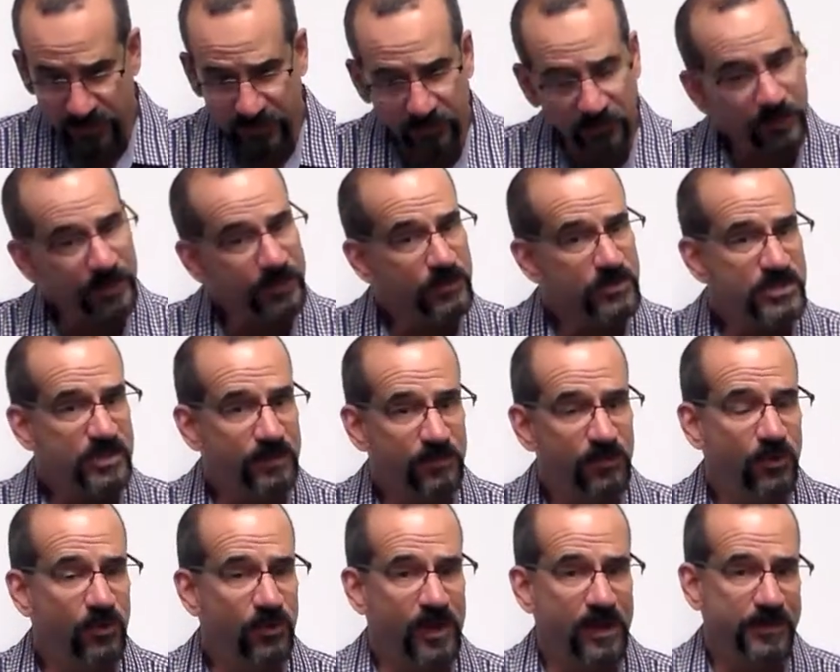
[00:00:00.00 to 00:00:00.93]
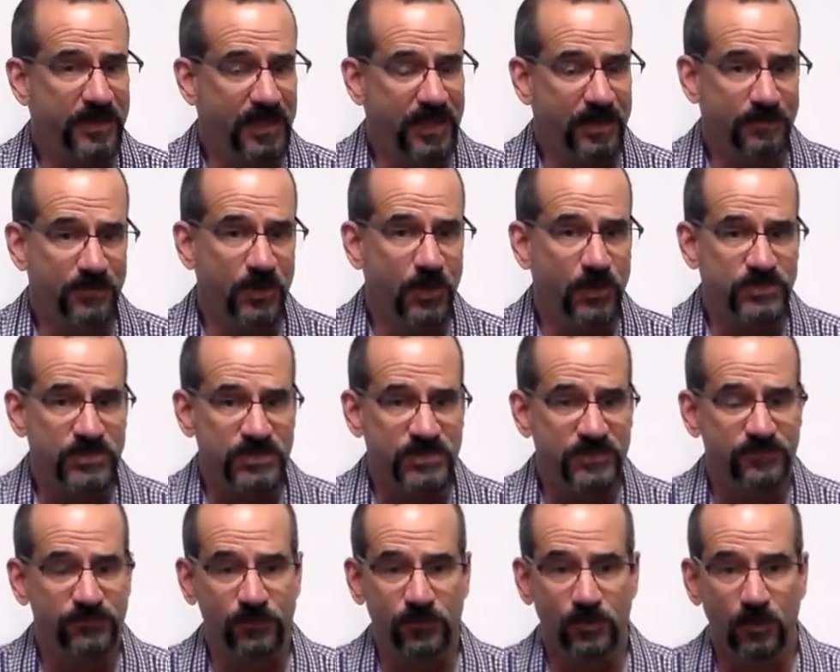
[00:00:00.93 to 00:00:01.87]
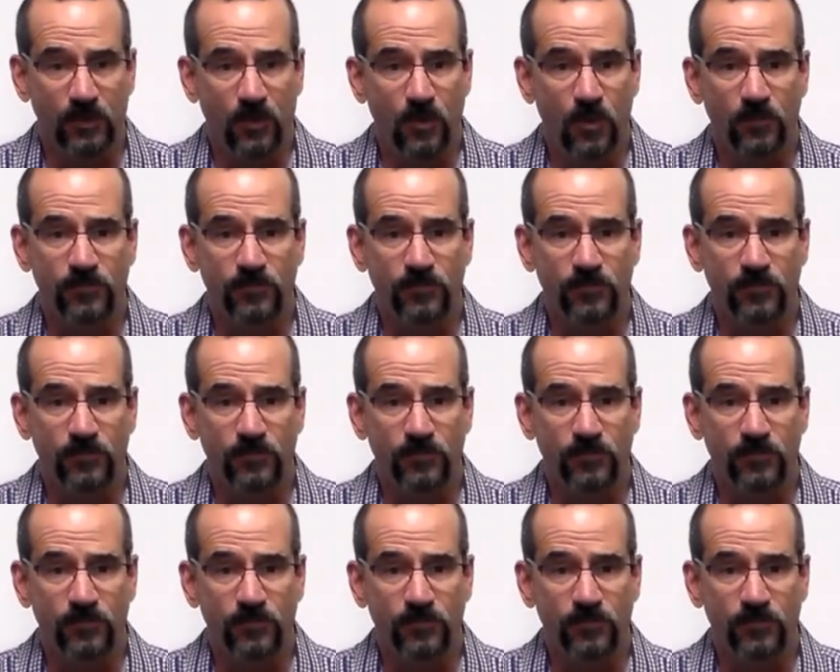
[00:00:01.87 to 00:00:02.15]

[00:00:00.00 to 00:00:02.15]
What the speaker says: doing neuro-linguistic programming and hypnosis for